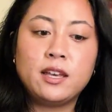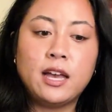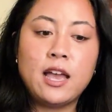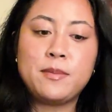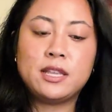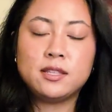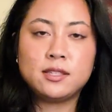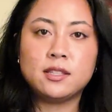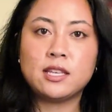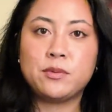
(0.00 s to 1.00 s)
I mean,
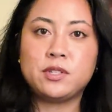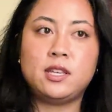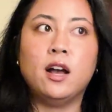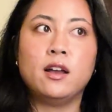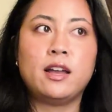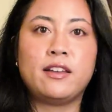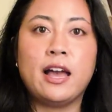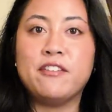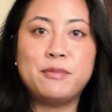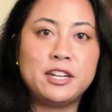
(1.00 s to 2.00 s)
since I was young, like
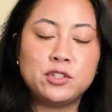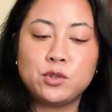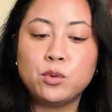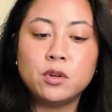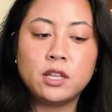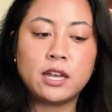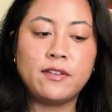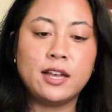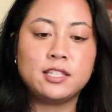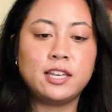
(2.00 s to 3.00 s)
I've been in school and I've
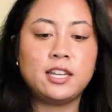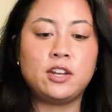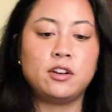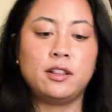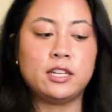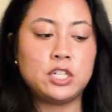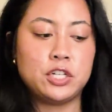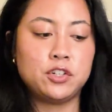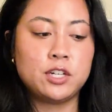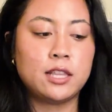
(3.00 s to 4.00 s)
had to adhere to like
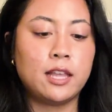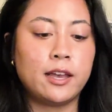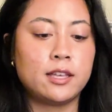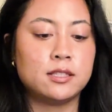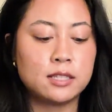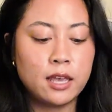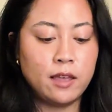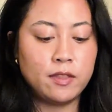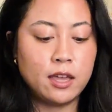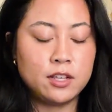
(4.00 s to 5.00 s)
teacher deadlines,
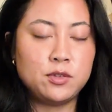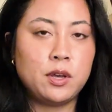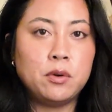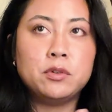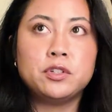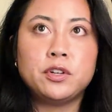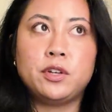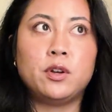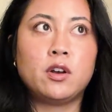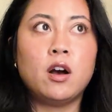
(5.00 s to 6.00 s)
and then as you get older,
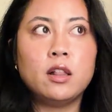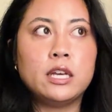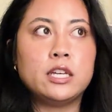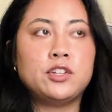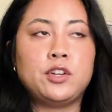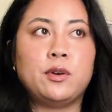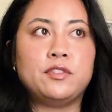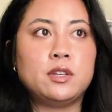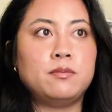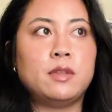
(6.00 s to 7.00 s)
you go to college and you have
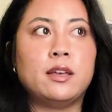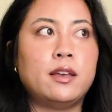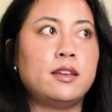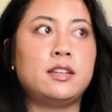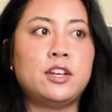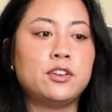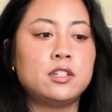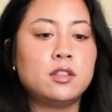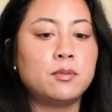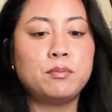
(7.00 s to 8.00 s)
to adhere
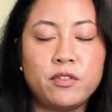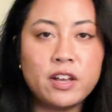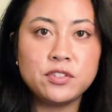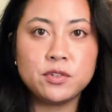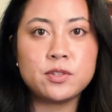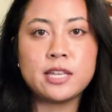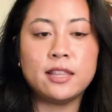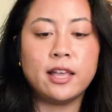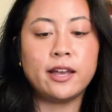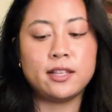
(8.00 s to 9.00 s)
to the professor's
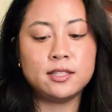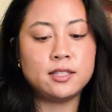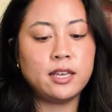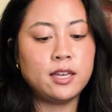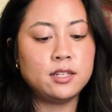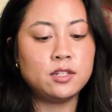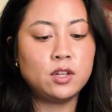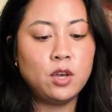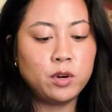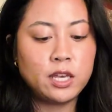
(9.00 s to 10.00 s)
deadlines, and
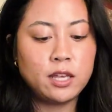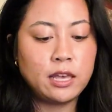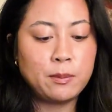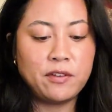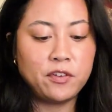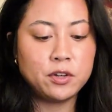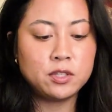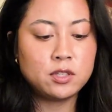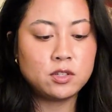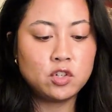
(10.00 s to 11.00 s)
working like my
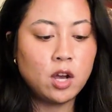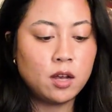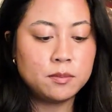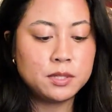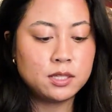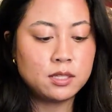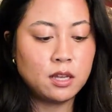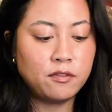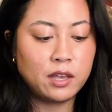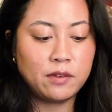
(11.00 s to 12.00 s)
first jobs and
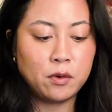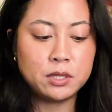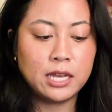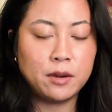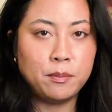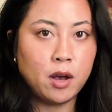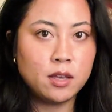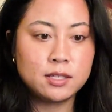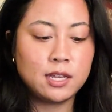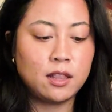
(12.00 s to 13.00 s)
stuff, like I've always had a
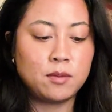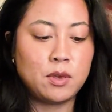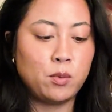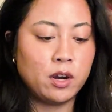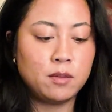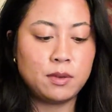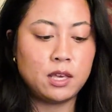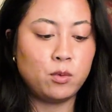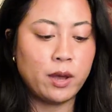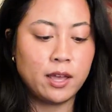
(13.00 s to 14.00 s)
boss telling me where to
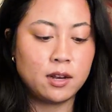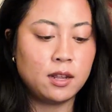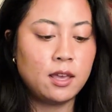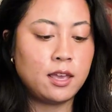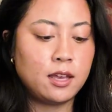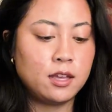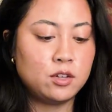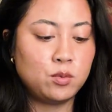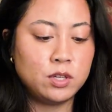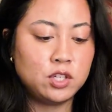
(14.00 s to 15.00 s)
be, when,
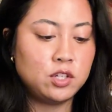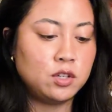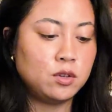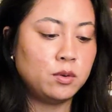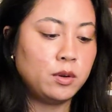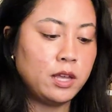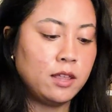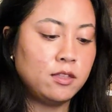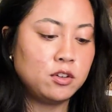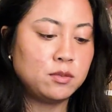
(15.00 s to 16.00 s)
and what to do,
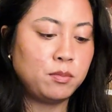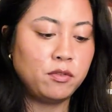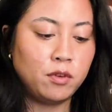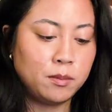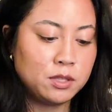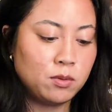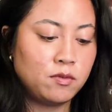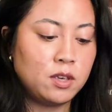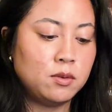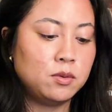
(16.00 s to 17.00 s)
and there's performance
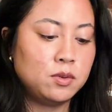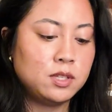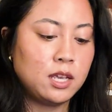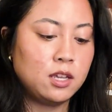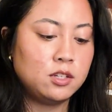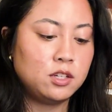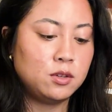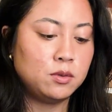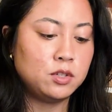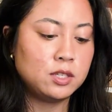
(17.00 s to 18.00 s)
reviews, and
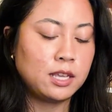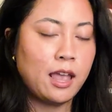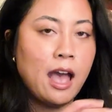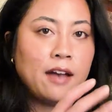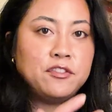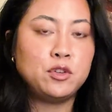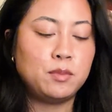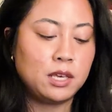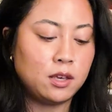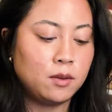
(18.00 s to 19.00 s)
you just like have to
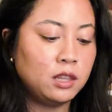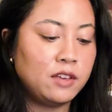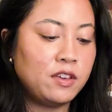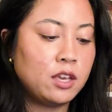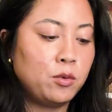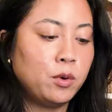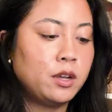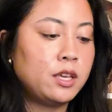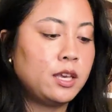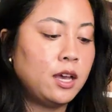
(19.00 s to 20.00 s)
be living and
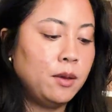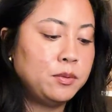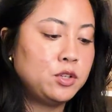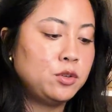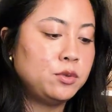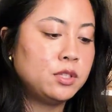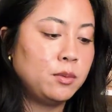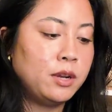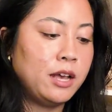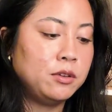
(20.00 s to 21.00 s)
working up to
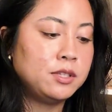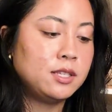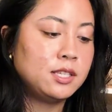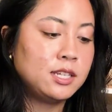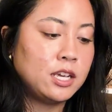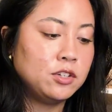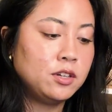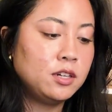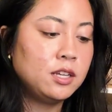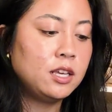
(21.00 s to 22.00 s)
someone else's standard.